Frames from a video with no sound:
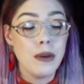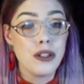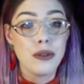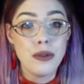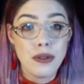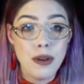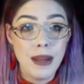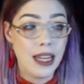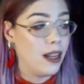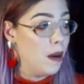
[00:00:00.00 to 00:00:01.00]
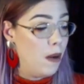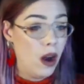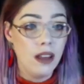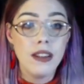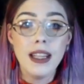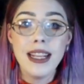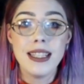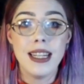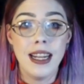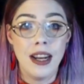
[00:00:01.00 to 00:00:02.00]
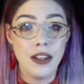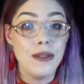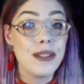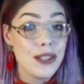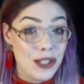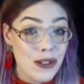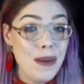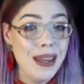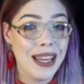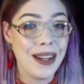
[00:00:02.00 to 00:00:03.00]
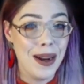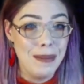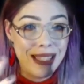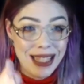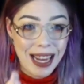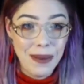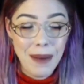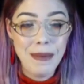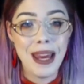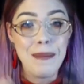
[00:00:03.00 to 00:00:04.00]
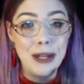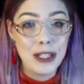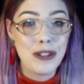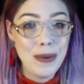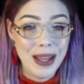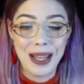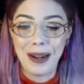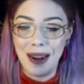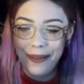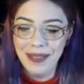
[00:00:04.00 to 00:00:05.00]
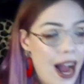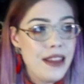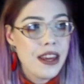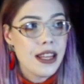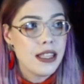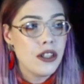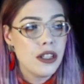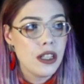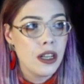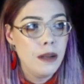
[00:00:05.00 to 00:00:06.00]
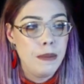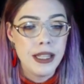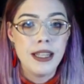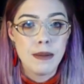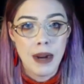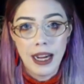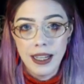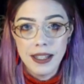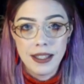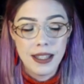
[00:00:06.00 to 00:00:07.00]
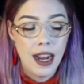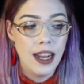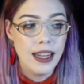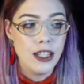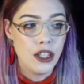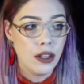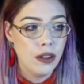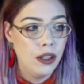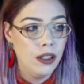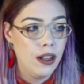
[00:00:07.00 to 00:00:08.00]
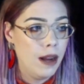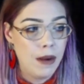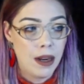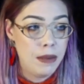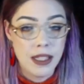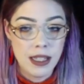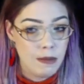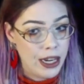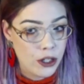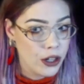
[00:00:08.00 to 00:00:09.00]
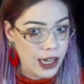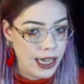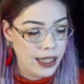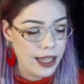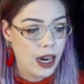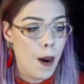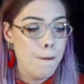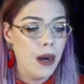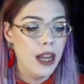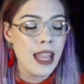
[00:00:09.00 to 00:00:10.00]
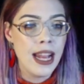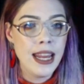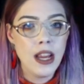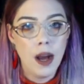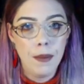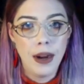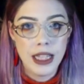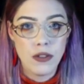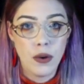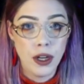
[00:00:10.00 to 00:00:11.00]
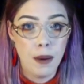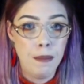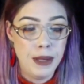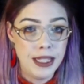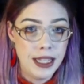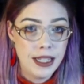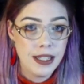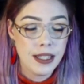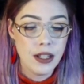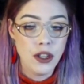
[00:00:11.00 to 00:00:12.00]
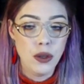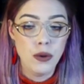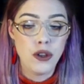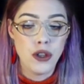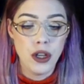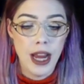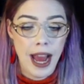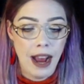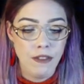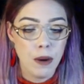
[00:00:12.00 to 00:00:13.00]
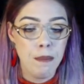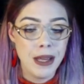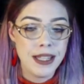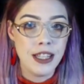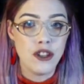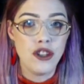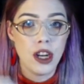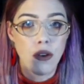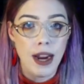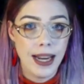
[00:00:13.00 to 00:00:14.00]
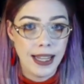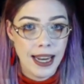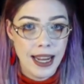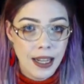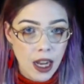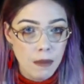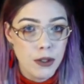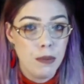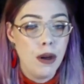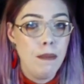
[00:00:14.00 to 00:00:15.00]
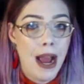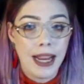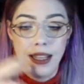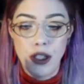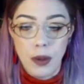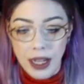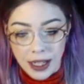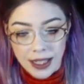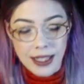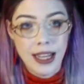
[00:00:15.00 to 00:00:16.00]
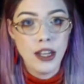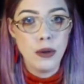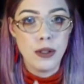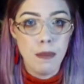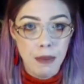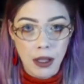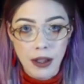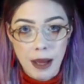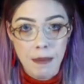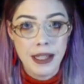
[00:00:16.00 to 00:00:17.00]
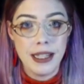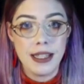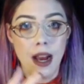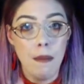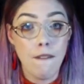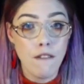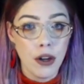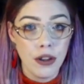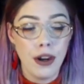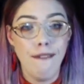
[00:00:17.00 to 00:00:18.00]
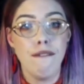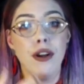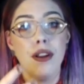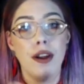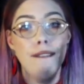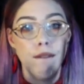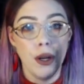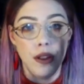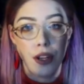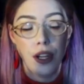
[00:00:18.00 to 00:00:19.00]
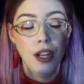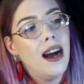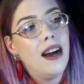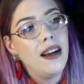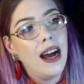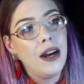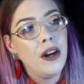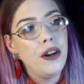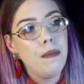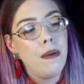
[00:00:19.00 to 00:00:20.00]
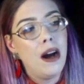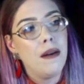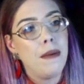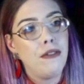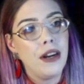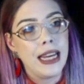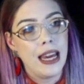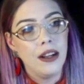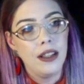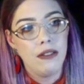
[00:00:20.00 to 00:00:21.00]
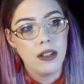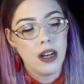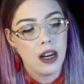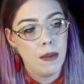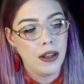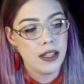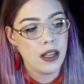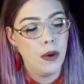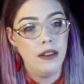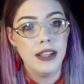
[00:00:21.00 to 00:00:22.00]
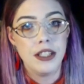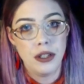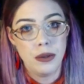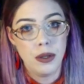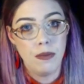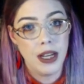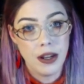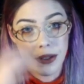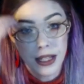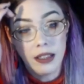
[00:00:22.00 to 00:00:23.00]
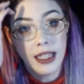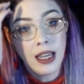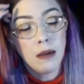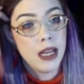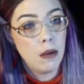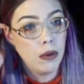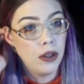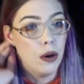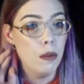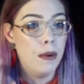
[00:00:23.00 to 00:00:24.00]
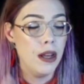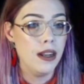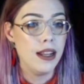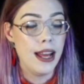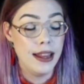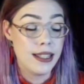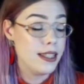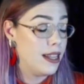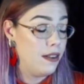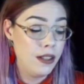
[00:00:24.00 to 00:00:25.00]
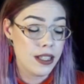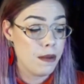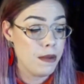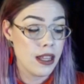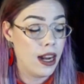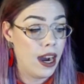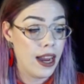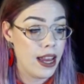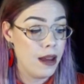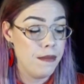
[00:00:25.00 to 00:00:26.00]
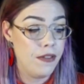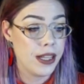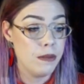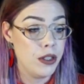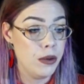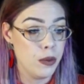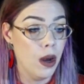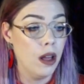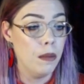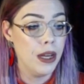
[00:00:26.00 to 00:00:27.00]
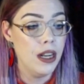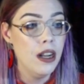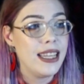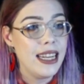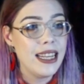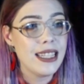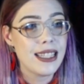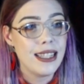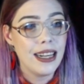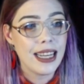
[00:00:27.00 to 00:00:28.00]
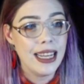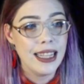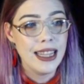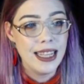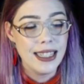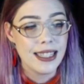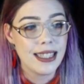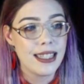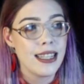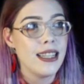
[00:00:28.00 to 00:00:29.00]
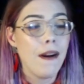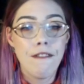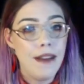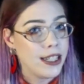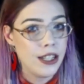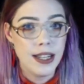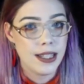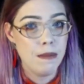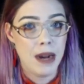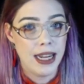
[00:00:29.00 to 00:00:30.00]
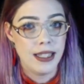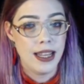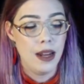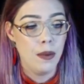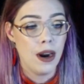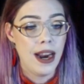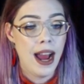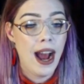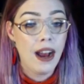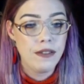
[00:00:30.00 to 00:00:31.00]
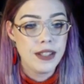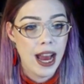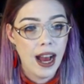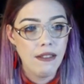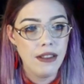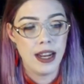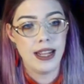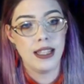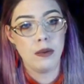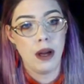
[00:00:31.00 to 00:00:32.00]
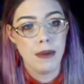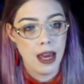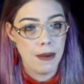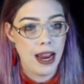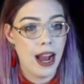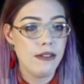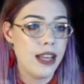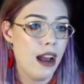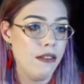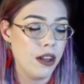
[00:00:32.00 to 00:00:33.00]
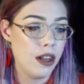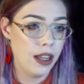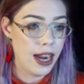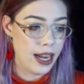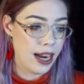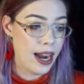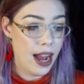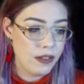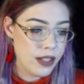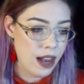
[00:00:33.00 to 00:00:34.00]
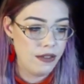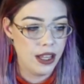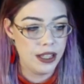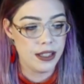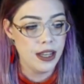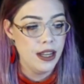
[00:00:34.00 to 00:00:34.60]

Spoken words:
was through streaming income. All of the lights that I now use, streaming income. Second webcam, streaming income. I think this is just a good business practice in general. I'm not a business major or anything, but any upgrades for your business, you should have your business generating that income to put back into it and continue to build that business up further and further and further. I heard my friend Gail Level talk about this on one of his YouTube videos, and I'll link him down below, and this is definitely something that I am victim to as well, but getting stuck in this perfectionism mindset where I have to have the nicest webcam, I have to have the good lighting, I have to have this,